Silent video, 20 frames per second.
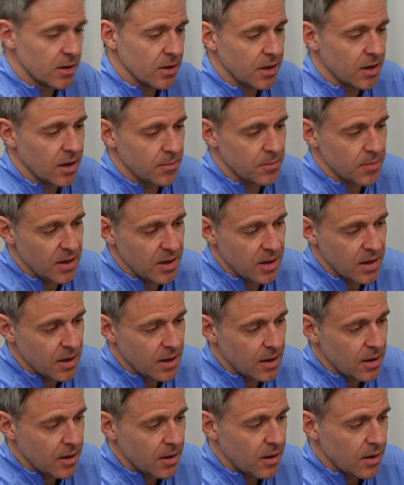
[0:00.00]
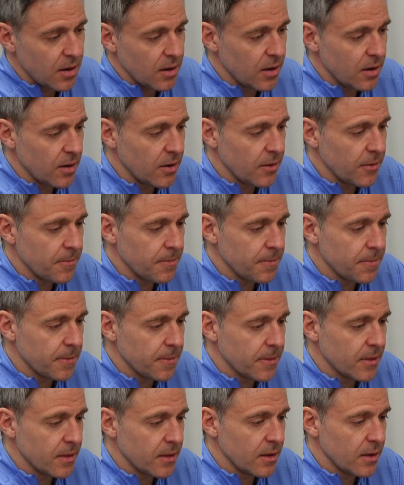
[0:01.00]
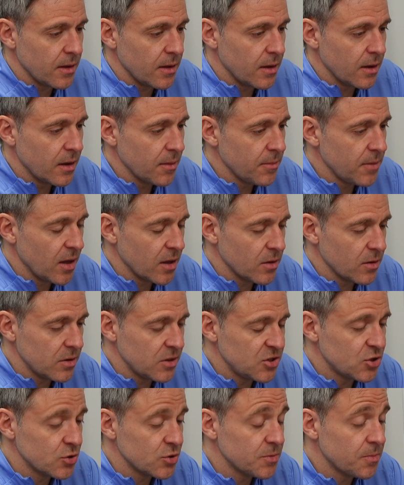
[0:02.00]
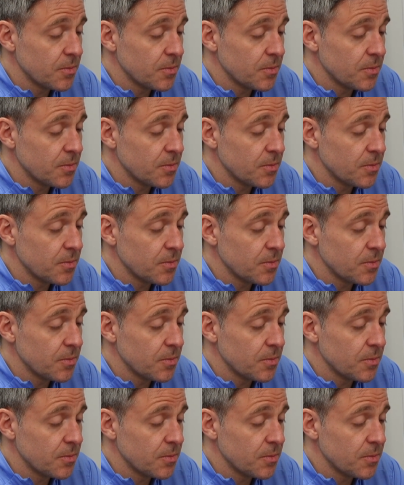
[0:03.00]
It can be other issues.